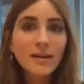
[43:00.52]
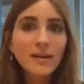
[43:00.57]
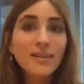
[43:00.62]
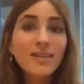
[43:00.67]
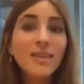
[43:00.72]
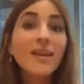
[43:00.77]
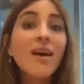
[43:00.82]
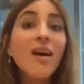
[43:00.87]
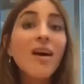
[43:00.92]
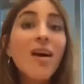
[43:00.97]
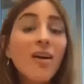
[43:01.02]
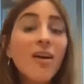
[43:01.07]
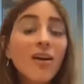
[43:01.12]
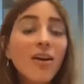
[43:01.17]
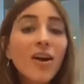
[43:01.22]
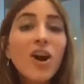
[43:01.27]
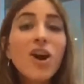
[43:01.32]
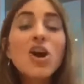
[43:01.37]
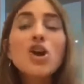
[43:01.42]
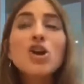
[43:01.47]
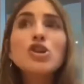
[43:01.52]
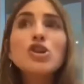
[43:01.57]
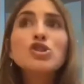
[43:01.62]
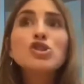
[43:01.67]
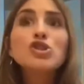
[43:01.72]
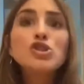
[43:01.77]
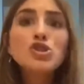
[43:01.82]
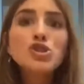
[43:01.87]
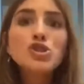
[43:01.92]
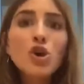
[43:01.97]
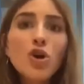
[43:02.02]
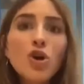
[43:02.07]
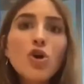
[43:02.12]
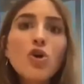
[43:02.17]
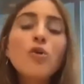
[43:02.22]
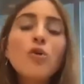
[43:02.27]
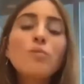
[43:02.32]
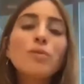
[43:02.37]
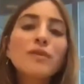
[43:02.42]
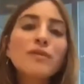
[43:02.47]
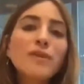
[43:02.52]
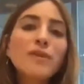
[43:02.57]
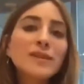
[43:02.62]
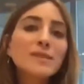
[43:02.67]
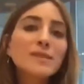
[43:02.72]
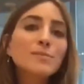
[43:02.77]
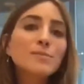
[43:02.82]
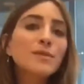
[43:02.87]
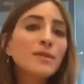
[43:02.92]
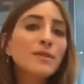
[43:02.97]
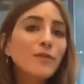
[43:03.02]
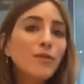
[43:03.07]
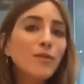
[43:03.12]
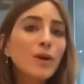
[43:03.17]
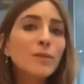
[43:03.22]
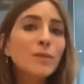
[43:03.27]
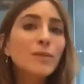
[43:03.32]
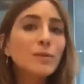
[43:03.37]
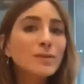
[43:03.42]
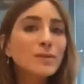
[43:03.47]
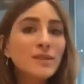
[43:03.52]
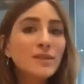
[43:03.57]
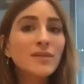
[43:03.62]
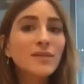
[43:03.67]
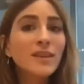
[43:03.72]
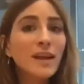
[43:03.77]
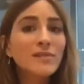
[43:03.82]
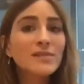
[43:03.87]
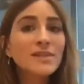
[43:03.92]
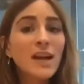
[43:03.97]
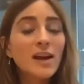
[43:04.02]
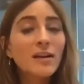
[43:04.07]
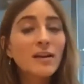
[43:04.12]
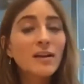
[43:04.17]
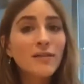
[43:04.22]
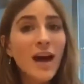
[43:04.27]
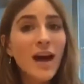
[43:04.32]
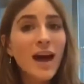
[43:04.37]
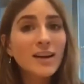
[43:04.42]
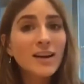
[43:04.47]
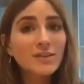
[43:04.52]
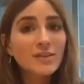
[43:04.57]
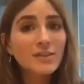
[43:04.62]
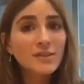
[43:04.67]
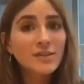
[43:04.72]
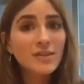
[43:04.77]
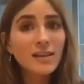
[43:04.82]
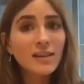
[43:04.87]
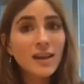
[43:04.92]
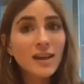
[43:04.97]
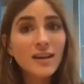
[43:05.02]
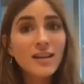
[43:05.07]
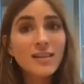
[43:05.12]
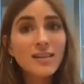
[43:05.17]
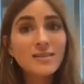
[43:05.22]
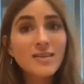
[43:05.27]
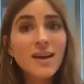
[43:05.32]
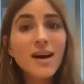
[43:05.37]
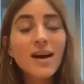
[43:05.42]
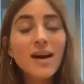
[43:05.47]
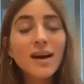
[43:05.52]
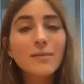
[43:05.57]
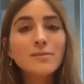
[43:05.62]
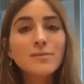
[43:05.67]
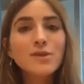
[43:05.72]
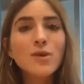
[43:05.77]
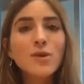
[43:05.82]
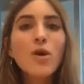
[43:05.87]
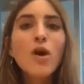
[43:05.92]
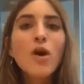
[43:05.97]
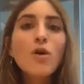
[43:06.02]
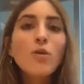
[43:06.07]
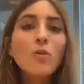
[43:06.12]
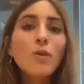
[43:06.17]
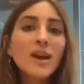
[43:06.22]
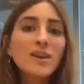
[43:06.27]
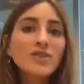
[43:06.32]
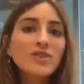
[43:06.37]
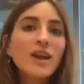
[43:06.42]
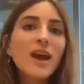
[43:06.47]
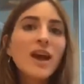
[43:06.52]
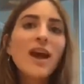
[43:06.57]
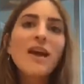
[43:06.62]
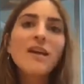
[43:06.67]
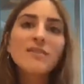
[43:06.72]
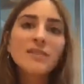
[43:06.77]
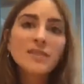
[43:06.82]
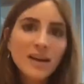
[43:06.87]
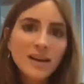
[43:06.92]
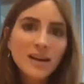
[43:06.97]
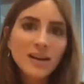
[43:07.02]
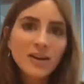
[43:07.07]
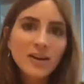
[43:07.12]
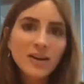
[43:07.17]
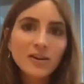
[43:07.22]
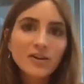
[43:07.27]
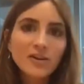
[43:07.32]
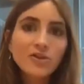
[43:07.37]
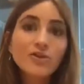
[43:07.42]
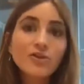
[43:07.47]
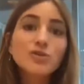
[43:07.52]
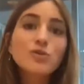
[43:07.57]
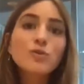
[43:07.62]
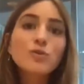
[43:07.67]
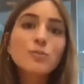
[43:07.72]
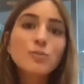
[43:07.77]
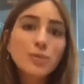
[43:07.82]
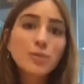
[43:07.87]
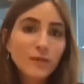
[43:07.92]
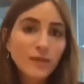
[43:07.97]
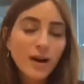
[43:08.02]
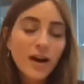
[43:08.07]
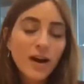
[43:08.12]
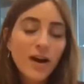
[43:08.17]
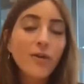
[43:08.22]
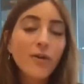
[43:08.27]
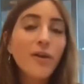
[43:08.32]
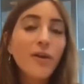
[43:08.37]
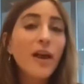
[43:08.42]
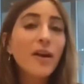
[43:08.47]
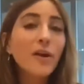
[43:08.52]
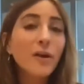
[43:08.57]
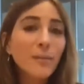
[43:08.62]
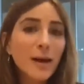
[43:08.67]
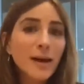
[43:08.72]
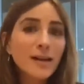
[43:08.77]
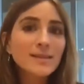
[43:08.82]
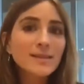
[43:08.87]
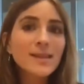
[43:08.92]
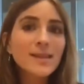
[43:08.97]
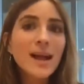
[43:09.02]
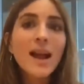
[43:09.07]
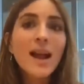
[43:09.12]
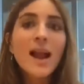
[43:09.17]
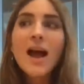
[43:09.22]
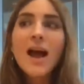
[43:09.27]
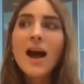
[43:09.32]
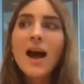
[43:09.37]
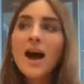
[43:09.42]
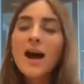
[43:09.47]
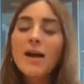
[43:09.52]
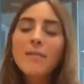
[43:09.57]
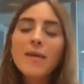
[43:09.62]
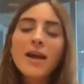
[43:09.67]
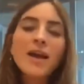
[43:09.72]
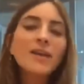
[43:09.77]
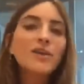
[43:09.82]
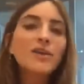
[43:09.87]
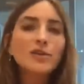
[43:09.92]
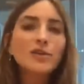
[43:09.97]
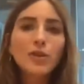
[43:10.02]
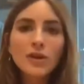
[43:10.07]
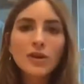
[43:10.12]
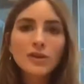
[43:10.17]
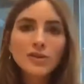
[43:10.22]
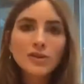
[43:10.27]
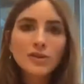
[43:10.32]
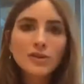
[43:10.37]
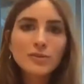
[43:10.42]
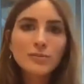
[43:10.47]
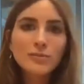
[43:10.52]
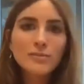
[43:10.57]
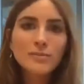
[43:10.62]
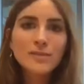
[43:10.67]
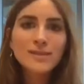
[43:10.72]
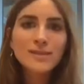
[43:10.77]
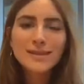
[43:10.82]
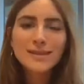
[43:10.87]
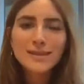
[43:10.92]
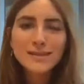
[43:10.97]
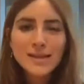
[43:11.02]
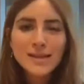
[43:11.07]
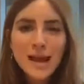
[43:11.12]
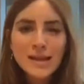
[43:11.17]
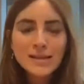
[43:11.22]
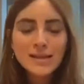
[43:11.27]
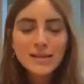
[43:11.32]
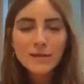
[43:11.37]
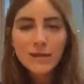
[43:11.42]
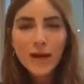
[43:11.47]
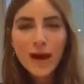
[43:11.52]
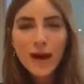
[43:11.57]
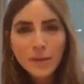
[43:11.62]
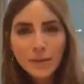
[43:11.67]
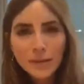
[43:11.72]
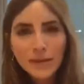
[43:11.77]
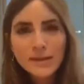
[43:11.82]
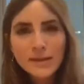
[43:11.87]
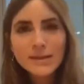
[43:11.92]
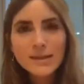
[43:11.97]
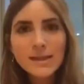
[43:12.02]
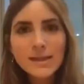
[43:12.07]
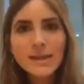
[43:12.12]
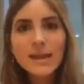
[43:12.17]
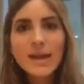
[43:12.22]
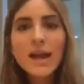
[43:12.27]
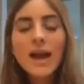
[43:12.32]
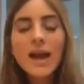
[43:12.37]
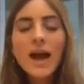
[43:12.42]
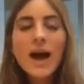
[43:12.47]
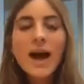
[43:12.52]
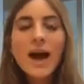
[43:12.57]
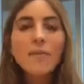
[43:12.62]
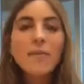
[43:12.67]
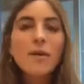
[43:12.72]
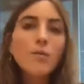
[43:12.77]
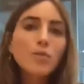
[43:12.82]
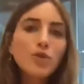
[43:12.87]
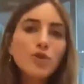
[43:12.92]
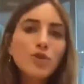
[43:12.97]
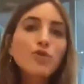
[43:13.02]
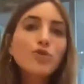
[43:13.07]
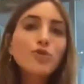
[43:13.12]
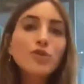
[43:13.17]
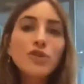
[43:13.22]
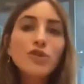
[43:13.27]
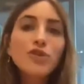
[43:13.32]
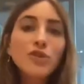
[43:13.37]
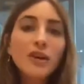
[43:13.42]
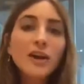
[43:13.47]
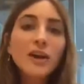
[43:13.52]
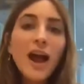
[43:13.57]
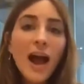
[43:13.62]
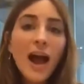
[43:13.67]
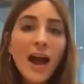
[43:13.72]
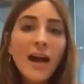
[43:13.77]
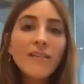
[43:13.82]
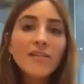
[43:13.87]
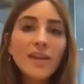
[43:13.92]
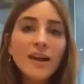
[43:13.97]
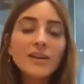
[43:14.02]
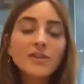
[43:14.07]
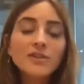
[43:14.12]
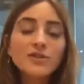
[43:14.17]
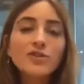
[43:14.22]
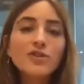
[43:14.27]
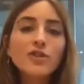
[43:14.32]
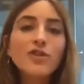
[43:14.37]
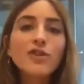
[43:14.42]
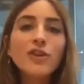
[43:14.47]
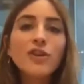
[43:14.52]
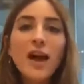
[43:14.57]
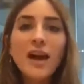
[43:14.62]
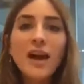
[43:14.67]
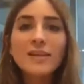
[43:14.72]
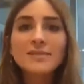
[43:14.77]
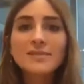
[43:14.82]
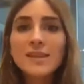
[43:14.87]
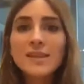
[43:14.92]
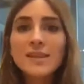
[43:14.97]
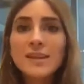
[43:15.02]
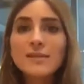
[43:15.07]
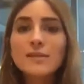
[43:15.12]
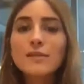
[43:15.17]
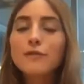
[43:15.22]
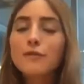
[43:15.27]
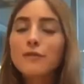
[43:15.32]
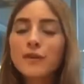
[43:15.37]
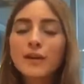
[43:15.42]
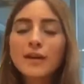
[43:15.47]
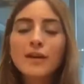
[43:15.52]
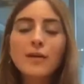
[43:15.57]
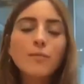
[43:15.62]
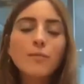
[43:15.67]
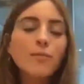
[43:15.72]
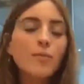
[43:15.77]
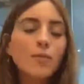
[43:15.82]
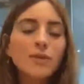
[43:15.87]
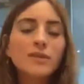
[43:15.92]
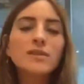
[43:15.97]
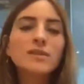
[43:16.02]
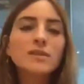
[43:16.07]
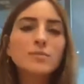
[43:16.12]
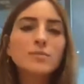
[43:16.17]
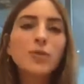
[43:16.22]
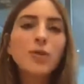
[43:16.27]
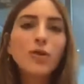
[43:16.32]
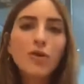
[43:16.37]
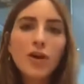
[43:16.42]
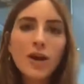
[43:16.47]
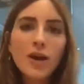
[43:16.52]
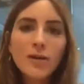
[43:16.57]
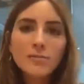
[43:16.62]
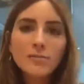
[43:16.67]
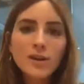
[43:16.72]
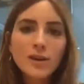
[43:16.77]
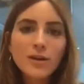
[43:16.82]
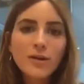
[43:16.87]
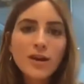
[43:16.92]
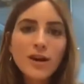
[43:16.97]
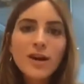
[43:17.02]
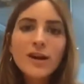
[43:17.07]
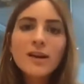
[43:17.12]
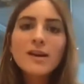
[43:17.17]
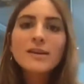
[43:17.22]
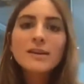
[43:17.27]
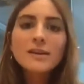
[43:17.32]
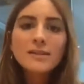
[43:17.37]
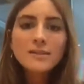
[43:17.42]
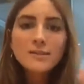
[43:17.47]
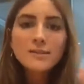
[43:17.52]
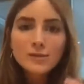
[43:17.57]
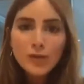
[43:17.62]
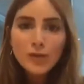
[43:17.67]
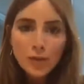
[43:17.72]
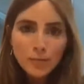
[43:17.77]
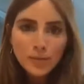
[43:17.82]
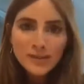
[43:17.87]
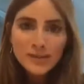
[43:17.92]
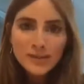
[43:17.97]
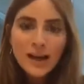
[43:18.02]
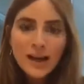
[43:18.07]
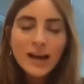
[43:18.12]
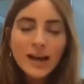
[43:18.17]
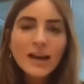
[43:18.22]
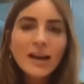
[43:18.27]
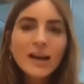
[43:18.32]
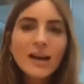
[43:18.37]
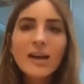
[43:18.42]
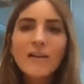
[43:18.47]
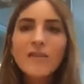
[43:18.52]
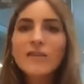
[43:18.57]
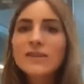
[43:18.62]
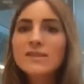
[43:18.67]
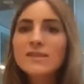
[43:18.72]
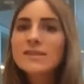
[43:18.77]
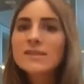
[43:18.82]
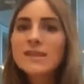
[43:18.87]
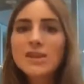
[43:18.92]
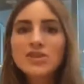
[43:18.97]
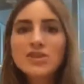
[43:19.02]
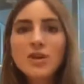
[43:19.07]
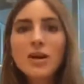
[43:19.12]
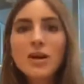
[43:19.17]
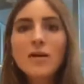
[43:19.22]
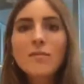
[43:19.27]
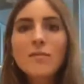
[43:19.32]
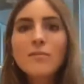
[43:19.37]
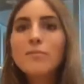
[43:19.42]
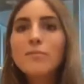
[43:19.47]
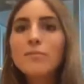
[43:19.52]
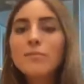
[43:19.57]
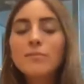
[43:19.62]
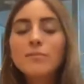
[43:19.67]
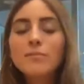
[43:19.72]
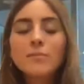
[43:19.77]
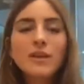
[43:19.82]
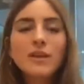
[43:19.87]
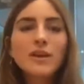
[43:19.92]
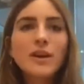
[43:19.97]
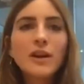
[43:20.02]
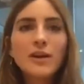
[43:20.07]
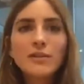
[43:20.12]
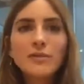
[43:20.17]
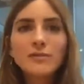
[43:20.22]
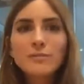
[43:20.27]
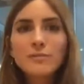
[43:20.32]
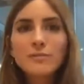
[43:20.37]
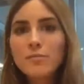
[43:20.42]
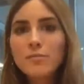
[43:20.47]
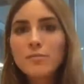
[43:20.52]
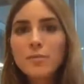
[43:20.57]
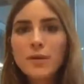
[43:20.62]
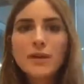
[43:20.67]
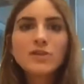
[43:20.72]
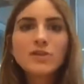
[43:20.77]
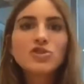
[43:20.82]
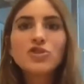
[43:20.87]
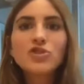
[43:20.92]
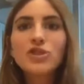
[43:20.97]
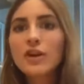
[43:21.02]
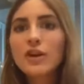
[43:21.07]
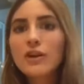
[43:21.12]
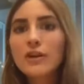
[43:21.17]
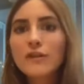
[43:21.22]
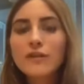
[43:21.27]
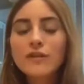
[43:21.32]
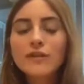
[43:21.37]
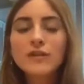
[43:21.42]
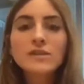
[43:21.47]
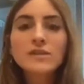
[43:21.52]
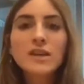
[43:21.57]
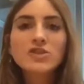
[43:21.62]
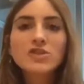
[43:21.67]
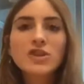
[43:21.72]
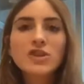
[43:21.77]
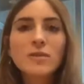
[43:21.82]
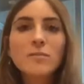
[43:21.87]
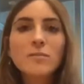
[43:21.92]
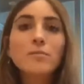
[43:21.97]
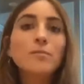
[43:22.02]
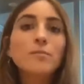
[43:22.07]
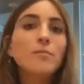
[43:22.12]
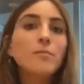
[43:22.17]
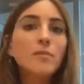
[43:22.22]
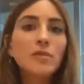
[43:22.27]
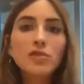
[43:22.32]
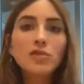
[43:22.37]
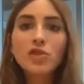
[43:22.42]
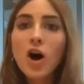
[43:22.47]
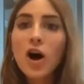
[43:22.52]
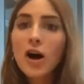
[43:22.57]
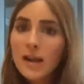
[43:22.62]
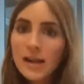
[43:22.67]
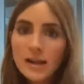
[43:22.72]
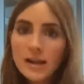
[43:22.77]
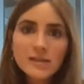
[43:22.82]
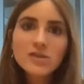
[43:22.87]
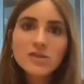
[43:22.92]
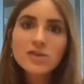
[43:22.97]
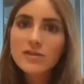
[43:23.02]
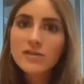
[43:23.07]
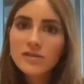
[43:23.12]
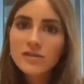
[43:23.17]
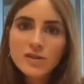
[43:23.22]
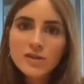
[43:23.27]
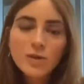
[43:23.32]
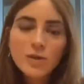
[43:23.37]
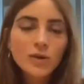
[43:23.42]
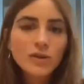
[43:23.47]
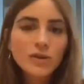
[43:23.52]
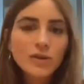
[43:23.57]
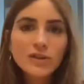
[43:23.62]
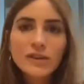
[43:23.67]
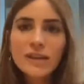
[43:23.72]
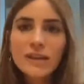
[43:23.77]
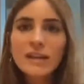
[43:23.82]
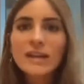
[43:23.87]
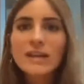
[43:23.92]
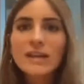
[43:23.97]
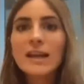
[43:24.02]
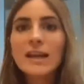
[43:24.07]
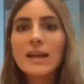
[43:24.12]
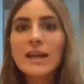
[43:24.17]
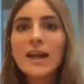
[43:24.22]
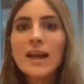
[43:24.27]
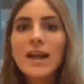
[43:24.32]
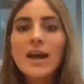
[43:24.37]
and certain cancers that are our top killers in America, that are so preventable and avoidable with different lifestyle factors a lot of the time. So we actually have a lot in our control to improve our health and our mindset, and our long-term success and vibrancy. And you're going to have that control and sense of freedom with this program. So don't be scared if it's such a big trigger for such a long history of disordered eating.